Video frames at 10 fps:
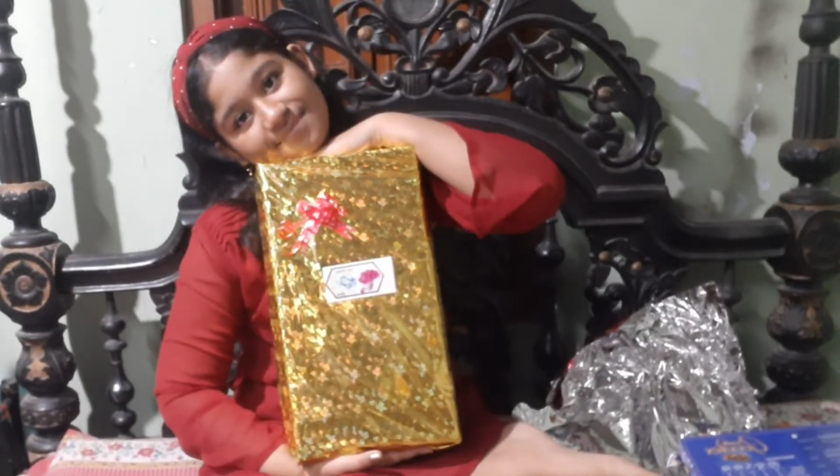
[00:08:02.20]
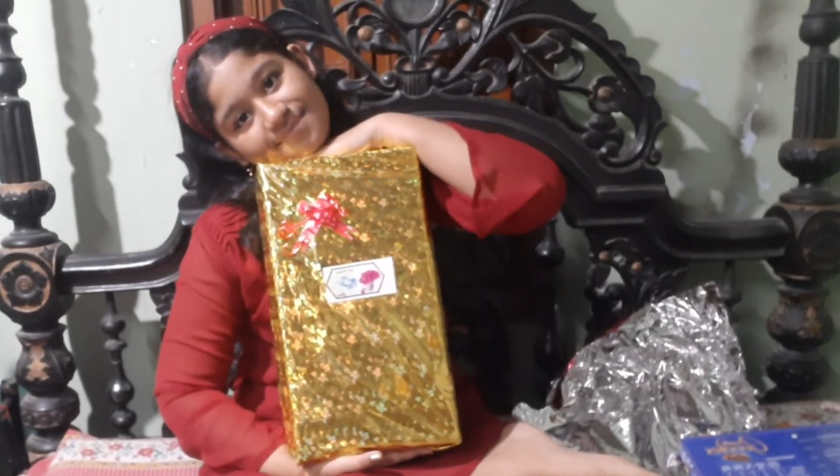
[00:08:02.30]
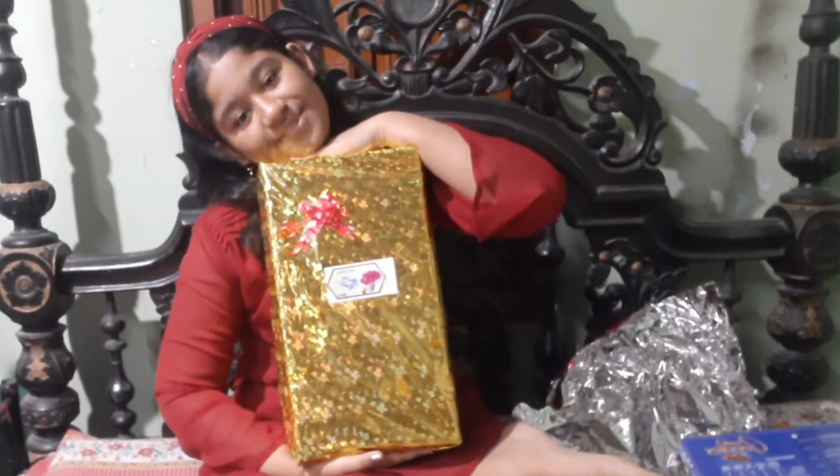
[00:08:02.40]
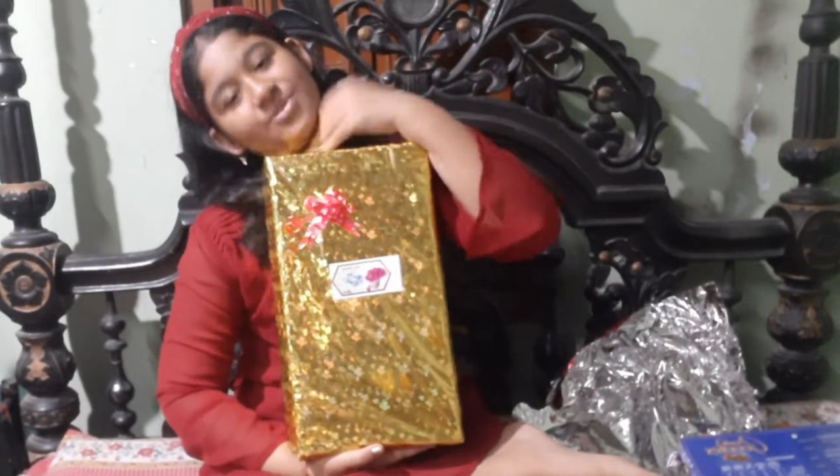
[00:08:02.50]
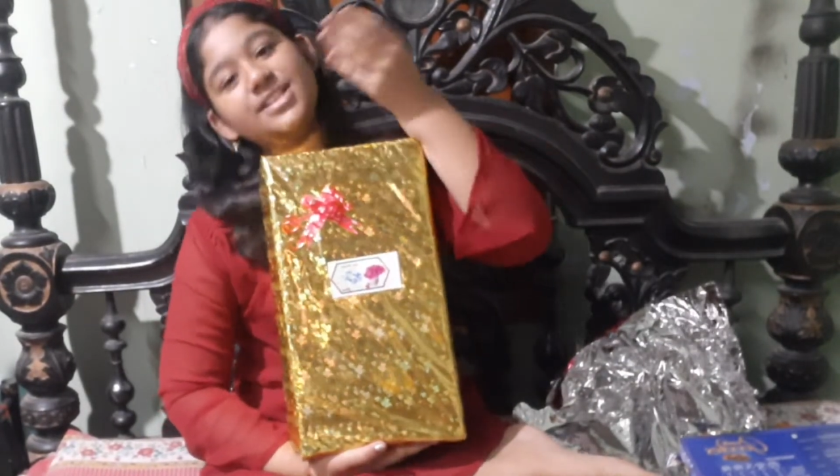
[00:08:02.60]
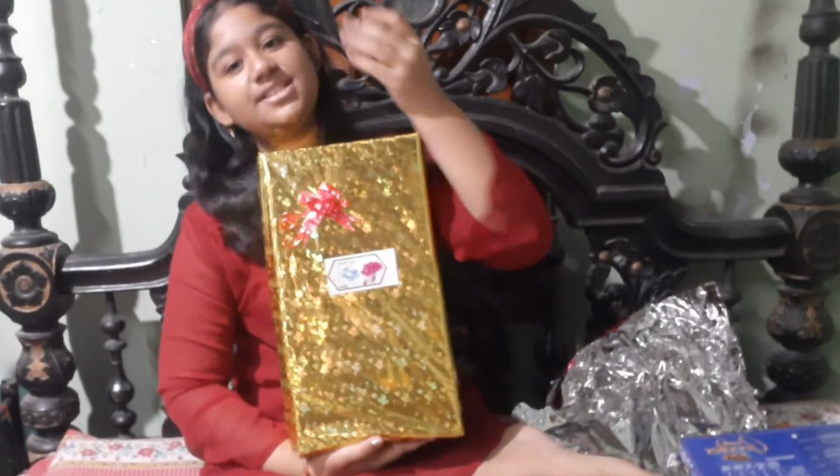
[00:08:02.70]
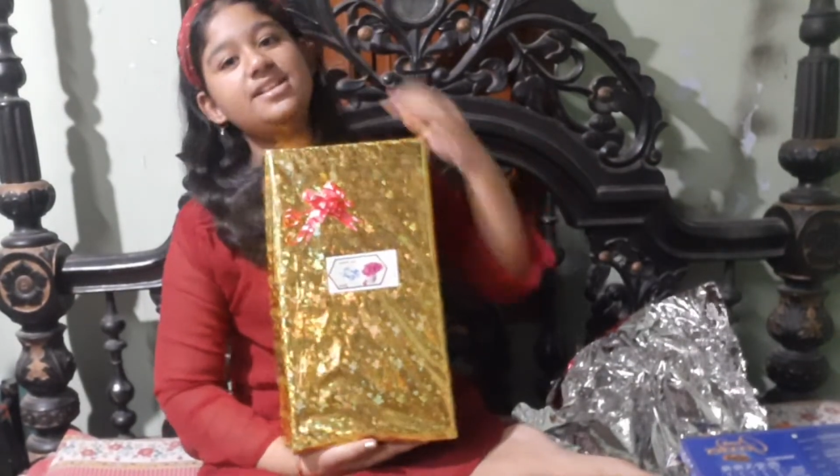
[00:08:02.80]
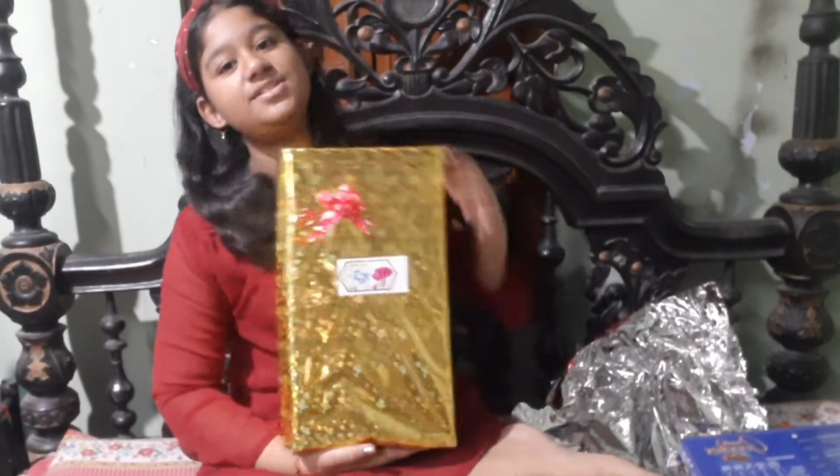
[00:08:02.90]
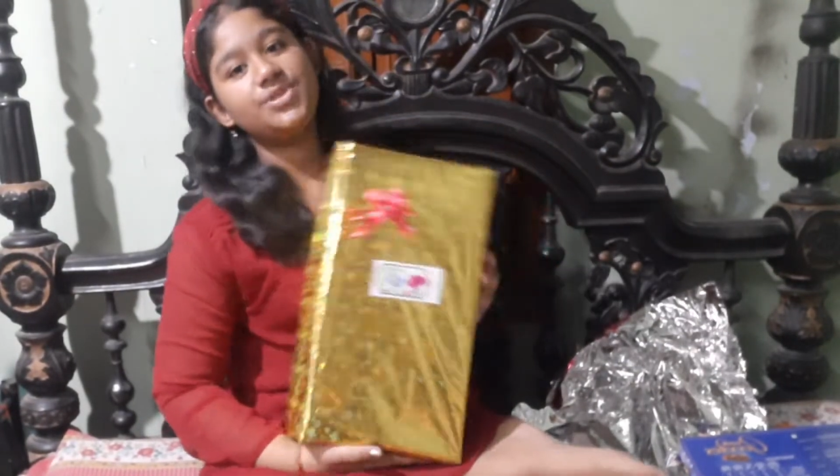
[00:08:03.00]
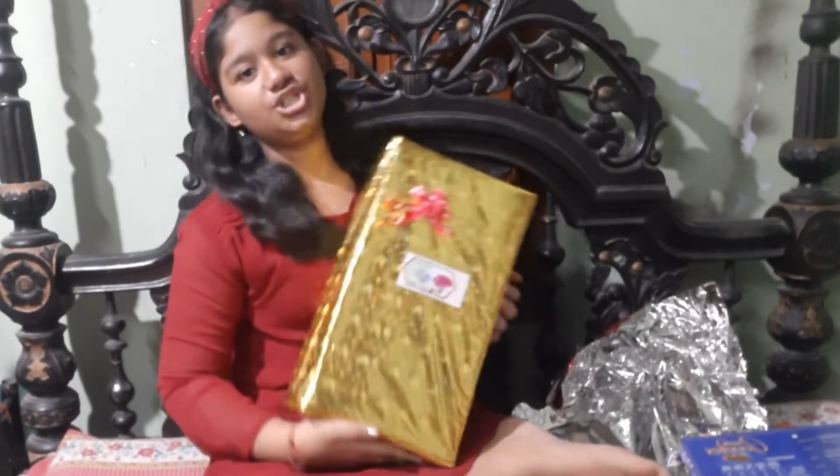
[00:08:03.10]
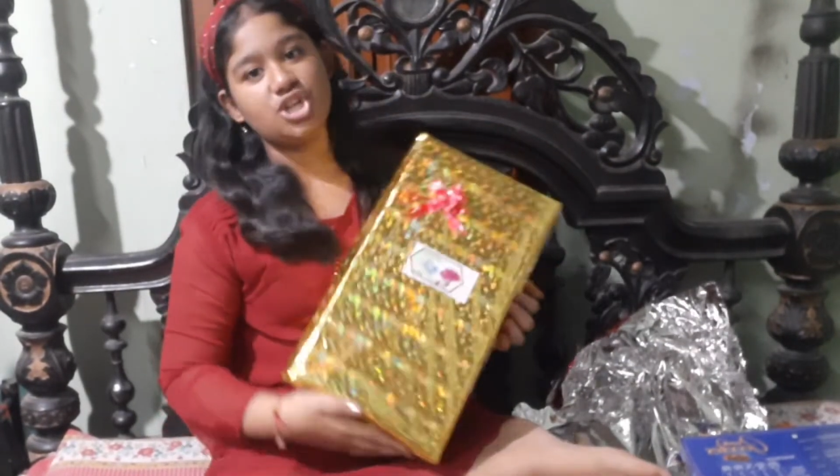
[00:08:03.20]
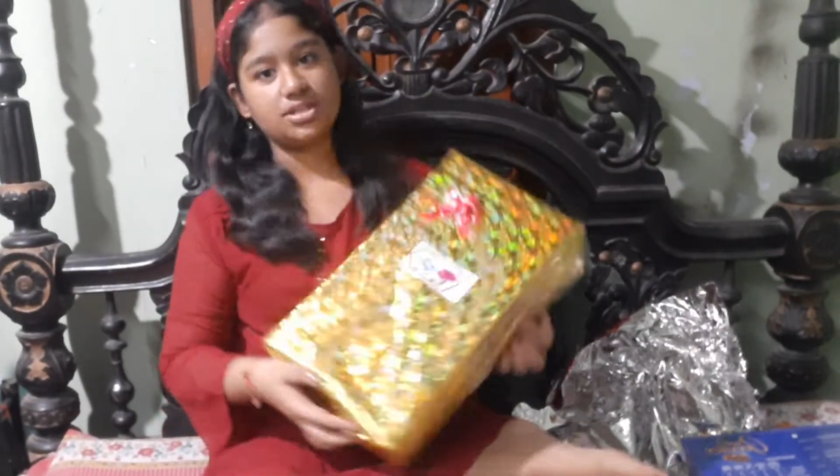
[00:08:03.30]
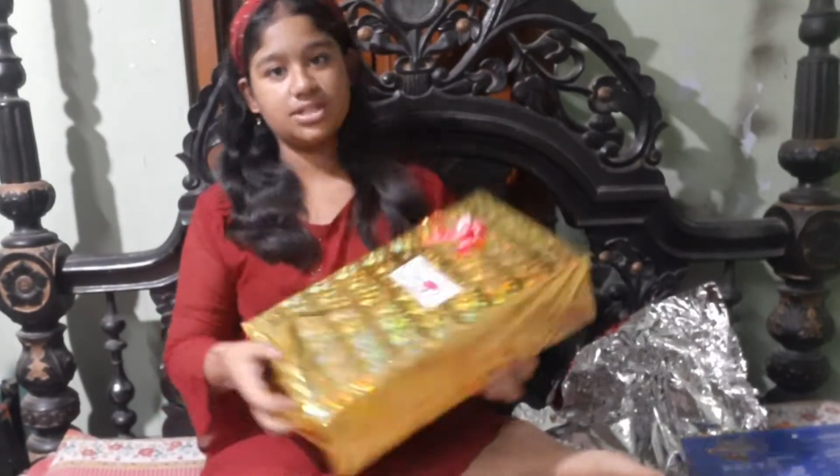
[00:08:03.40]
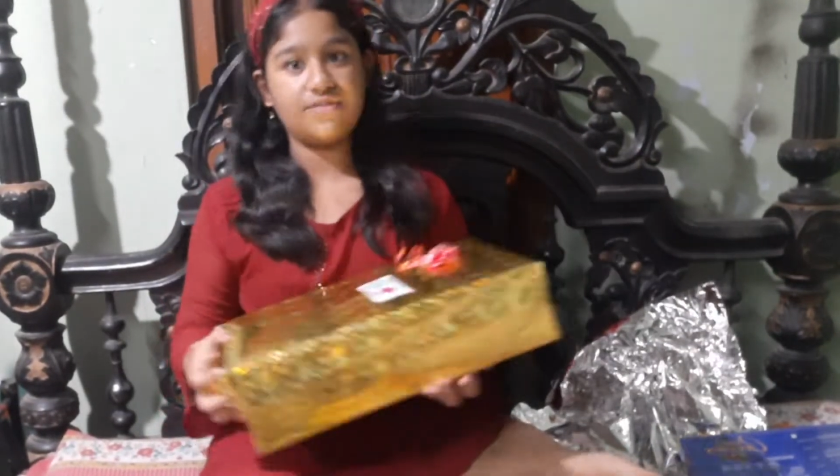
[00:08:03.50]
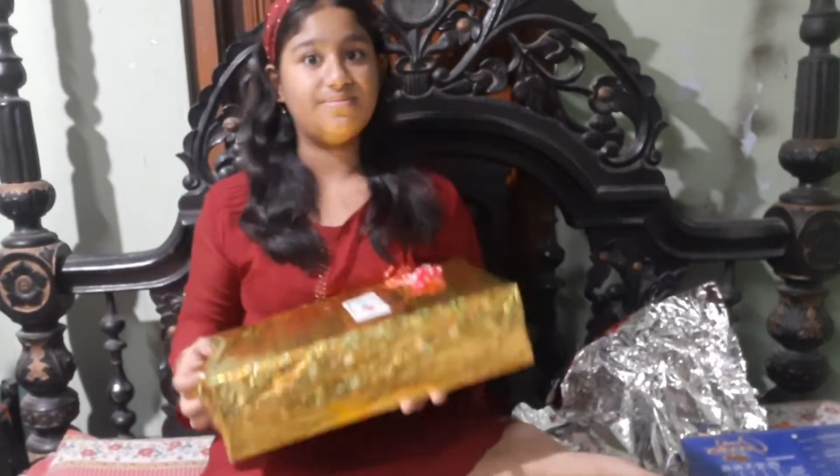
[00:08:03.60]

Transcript: You can take screenshots.